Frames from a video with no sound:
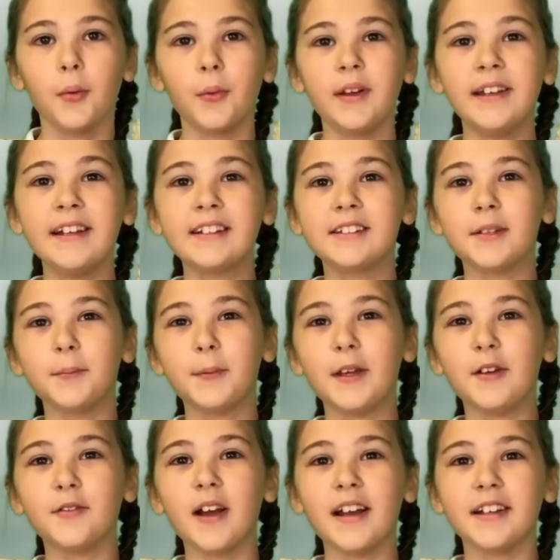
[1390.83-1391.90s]
We need to
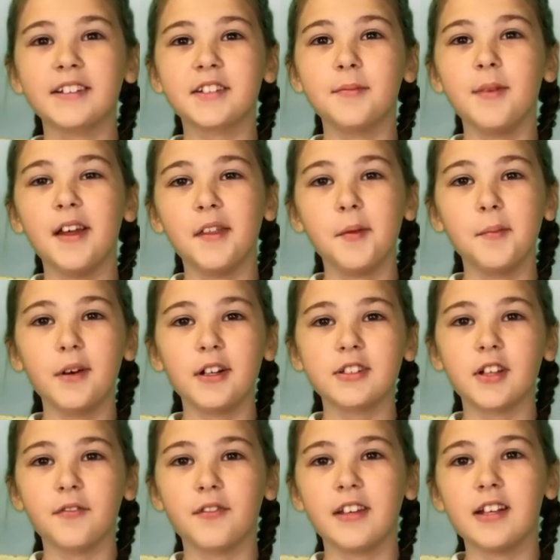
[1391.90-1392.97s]
be ready to make the
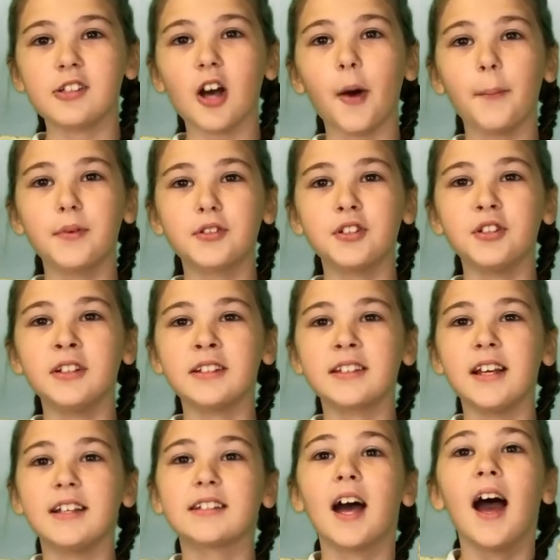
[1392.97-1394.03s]
most of these
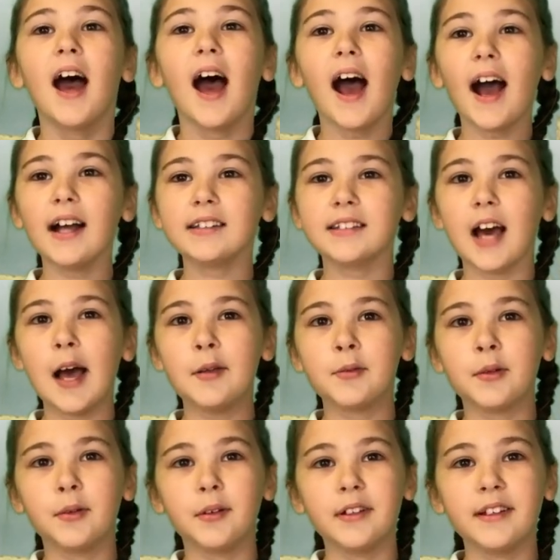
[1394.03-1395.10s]
opportunities. At times
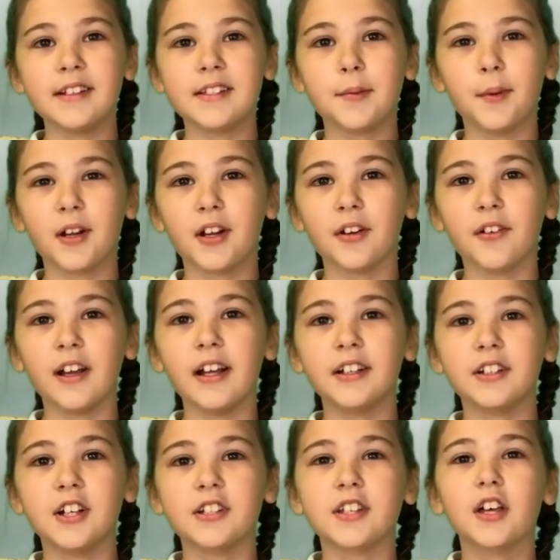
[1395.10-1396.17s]
we will need to be
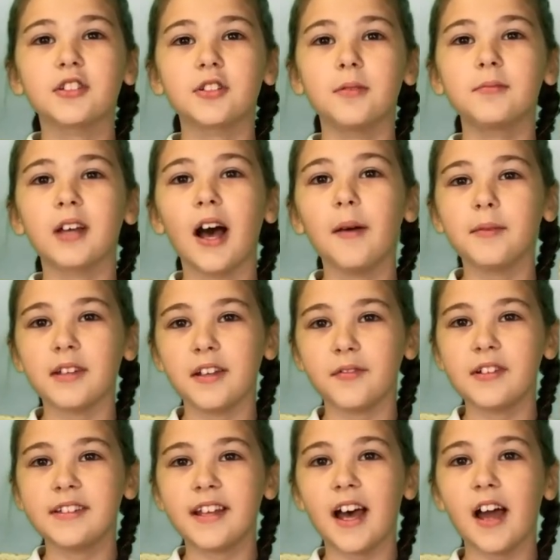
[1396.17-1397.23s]
courageous, sometimes
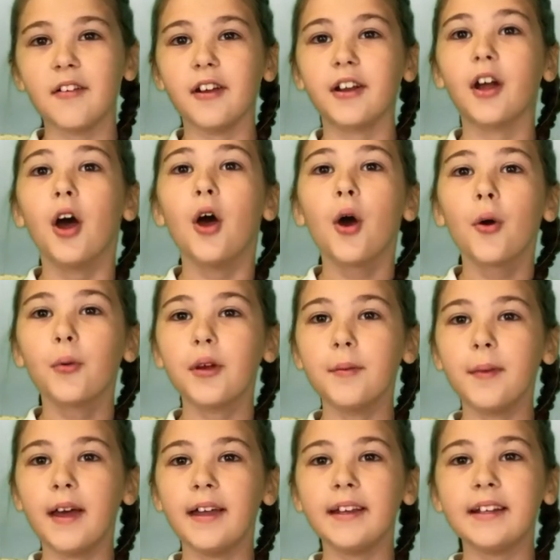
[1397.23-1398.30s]
even daring. We
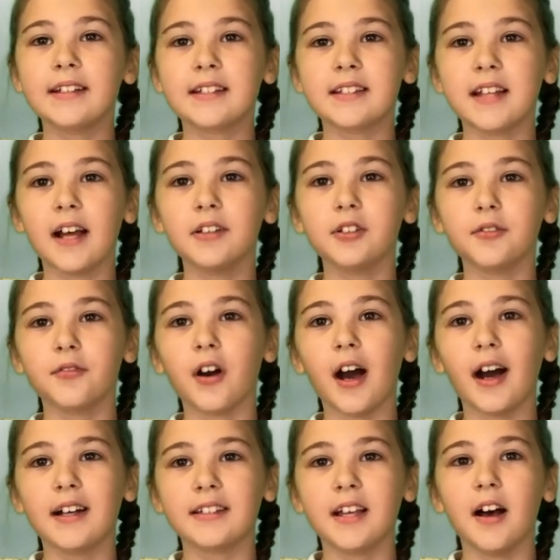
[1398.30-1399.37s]
may need to stand up for
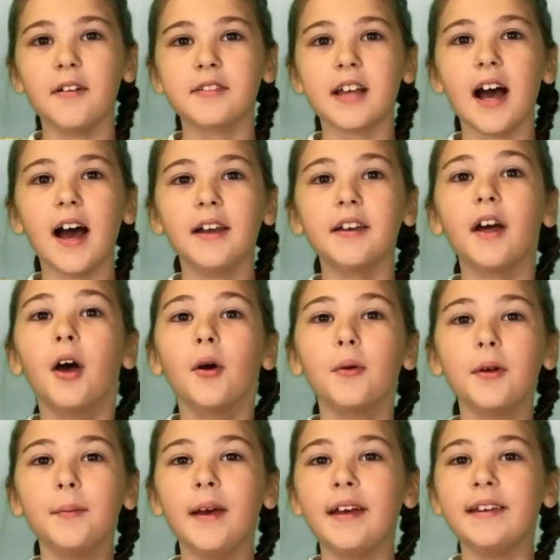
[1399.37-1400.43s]
ourselves and
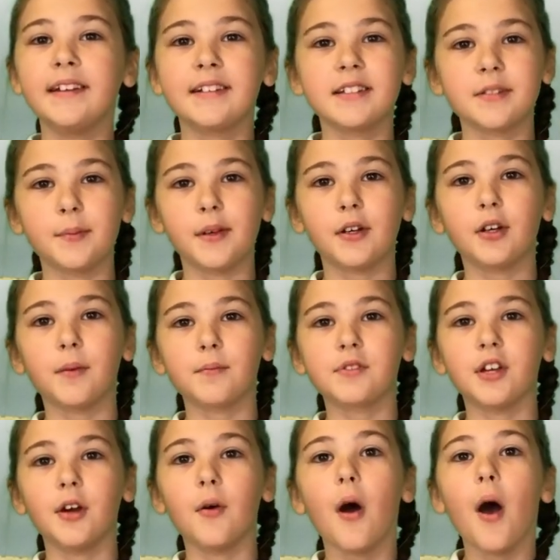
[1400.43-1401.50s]
we may need to speak up
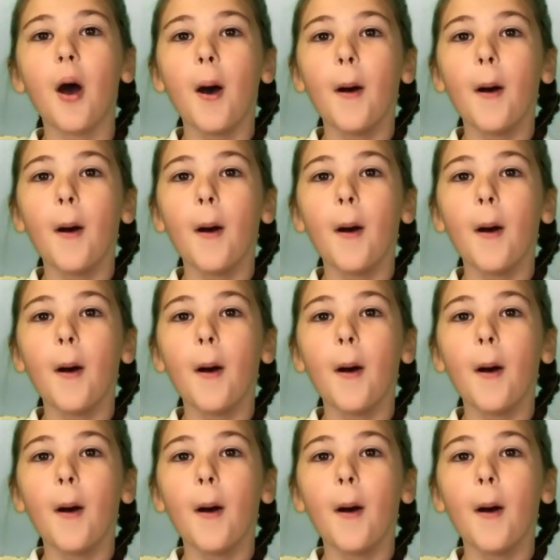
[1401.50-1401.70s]
too.